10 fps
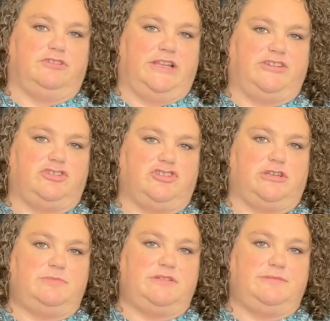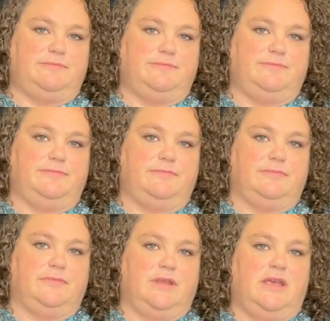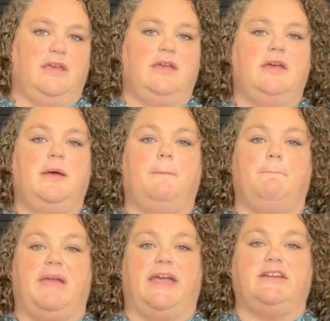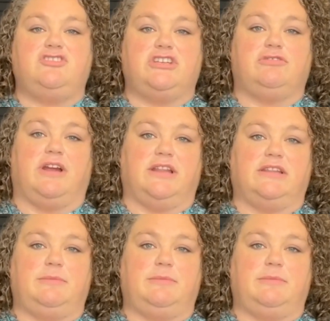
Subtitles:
relationships. Managing credit